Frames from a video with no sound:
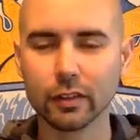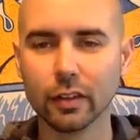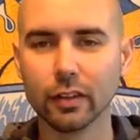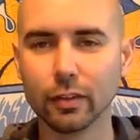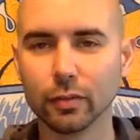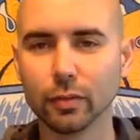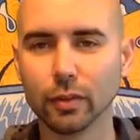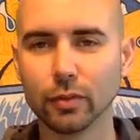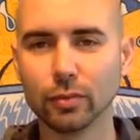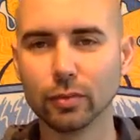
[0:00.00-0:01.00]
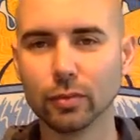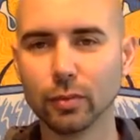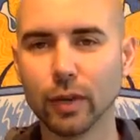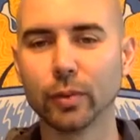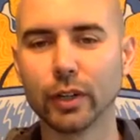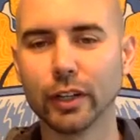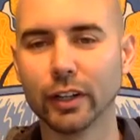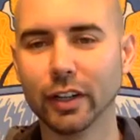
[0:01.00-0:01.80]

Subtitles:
of why we're here.